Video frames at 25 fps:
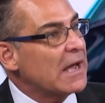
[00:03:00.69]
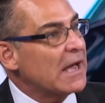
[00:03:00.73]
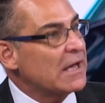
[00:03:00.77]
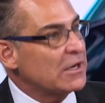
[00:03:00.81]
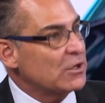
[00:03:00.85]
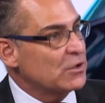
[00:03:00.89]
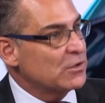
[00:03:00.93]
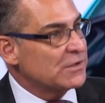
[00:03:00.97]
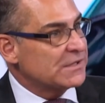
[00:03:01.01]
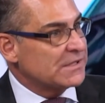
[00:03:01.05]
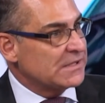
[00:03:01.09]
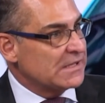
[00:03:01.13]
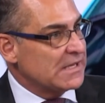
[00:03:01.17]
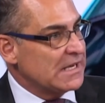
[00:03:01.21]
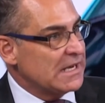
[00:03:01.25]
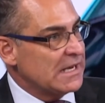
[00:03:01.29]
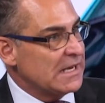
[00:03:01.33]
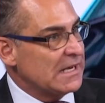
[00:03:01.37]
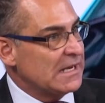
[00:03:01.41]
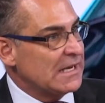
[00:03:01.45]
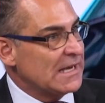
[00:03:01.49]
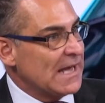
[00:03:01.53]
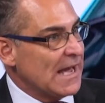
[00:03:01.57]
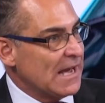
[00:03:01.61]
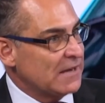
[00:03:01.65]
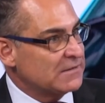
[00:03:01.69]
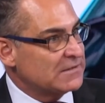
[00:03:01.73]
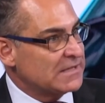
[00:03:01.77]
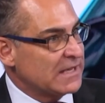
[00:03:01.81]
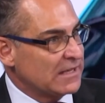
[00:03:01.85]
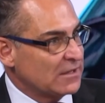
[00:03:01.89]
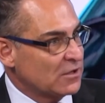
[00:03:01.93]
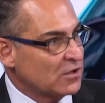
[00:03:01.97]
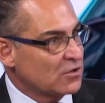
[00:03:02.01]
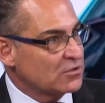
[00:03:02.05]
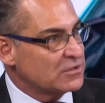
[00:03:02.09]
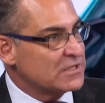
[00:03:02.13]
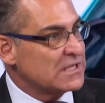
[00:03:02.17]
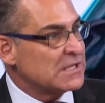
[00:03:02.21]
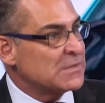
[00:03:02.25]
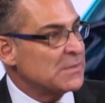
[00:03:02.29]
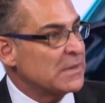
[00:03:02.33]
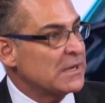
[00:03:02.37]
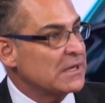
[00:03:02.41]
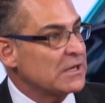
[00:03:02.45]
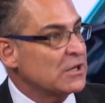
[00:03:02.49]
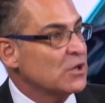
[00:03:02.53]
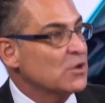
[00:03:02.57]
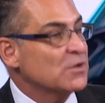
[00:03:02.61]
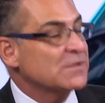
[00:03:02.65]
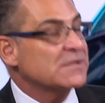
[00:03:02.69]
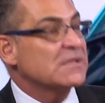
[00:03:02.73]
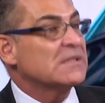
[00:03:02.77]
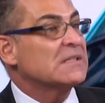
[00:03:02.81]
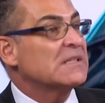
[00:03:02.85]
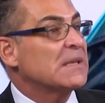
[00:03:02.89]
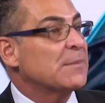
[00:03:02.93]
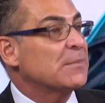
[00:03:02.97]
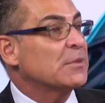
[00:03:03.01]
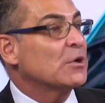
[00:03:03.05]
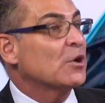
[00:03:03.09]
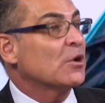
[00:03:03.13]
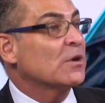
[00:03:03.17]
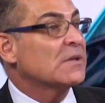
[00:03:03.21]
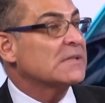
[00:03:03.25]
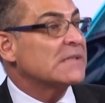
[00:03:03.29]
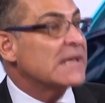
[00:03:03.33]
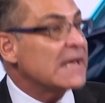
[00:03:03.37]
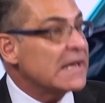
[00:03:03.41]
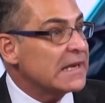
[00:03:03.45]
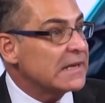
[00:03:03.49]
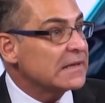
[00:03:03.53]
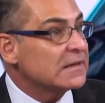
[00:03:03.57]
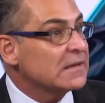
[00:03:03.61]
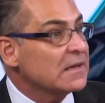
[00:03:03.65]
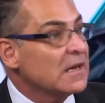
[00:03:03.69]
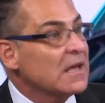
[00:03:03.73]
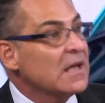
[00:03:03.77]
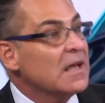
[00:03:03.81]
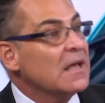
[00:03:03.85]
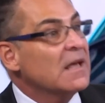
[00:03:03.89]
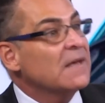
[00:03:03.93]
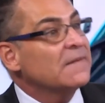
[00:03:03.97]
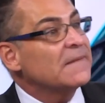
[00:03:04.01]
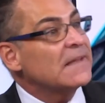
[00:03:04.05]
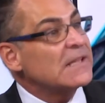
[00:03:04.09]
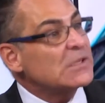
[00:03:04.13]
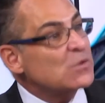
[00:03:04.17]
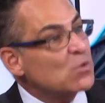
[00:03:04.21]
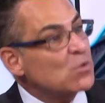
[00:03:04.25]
and you see how technology is being used to tip it on its head. That's what